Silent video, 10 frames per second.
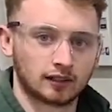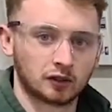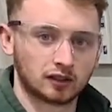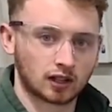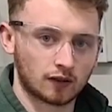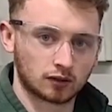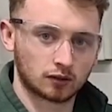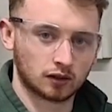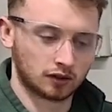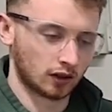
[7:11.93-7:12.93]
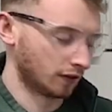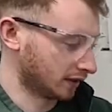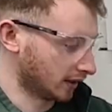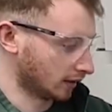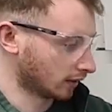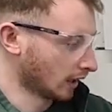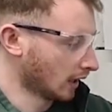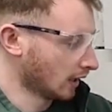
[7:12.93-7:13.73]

so it's covered all the surfaces,